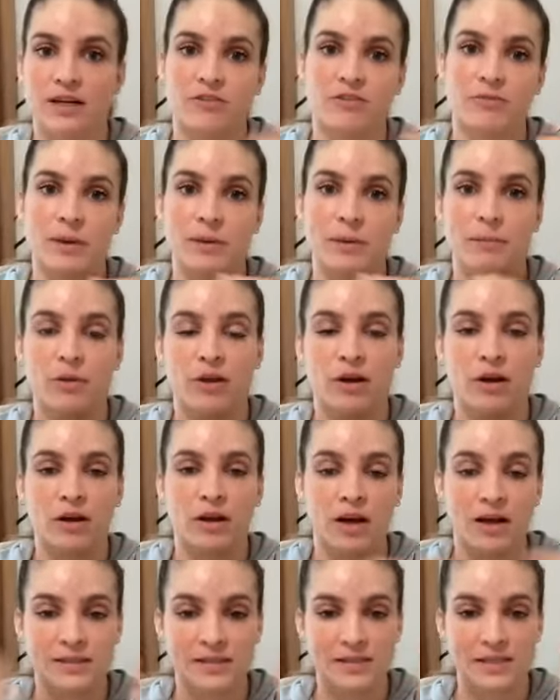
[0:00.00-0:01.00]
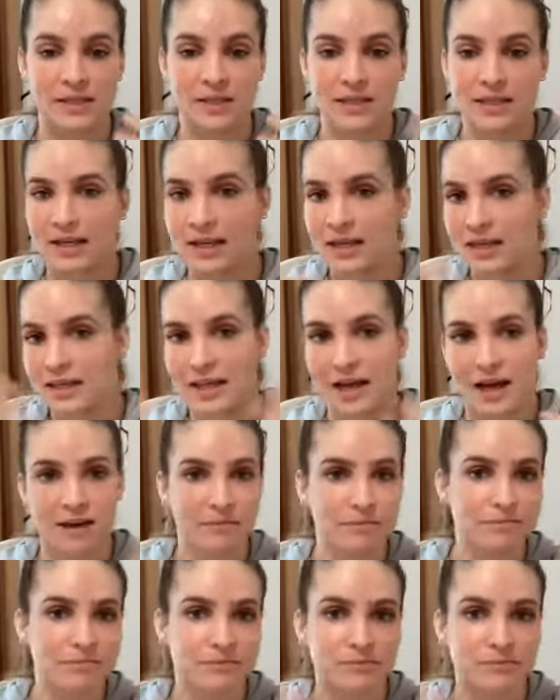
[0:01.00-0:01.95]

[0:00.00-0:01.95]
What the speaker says: if people are constantly in that